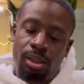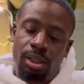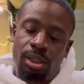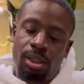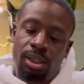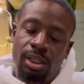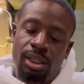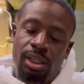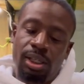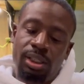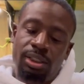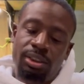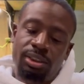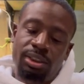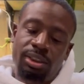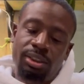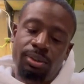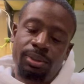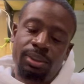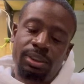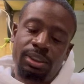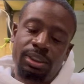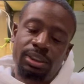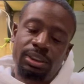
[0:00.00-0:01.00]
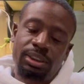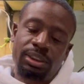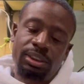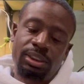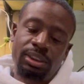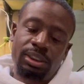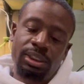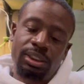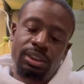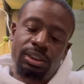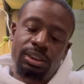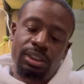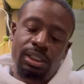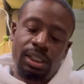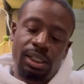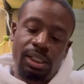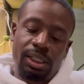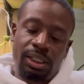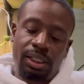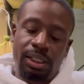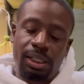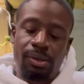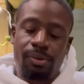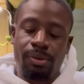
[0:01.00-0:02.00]
yeah, let's see what this looks
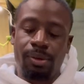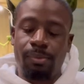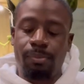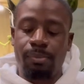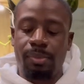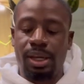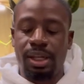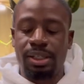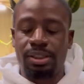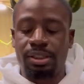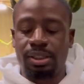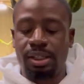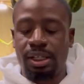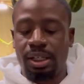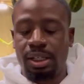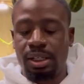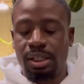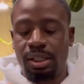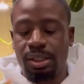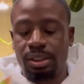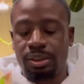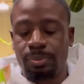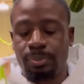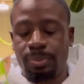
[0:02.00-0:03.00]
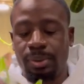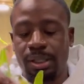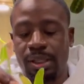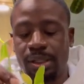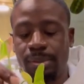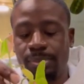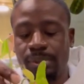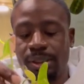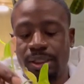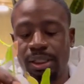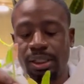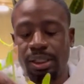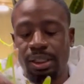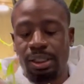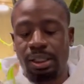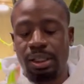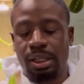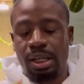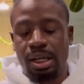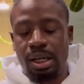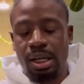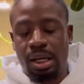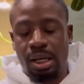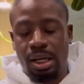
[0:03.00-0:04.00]
like. I would imagine that there's probably
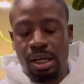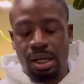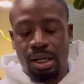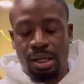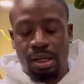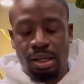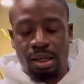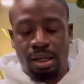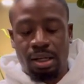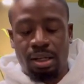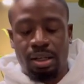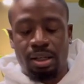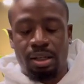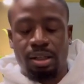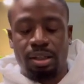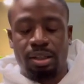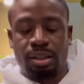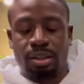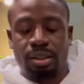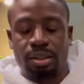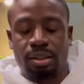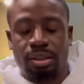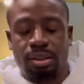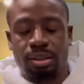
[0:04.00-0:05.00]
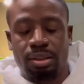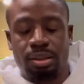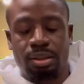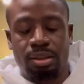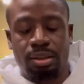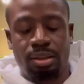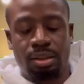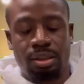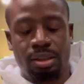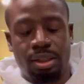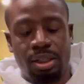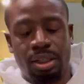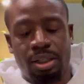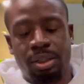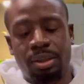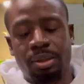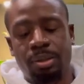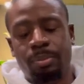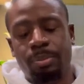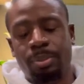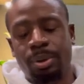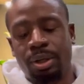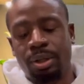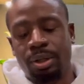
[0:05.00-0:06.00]
a little
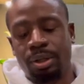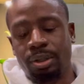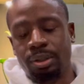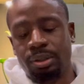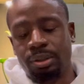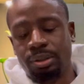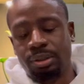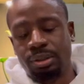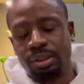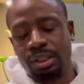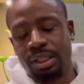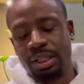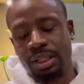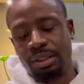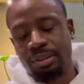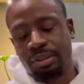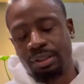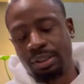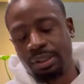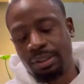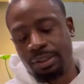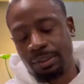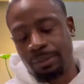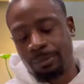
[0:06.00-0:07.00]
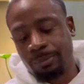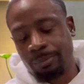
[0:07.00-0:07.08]
ball down here.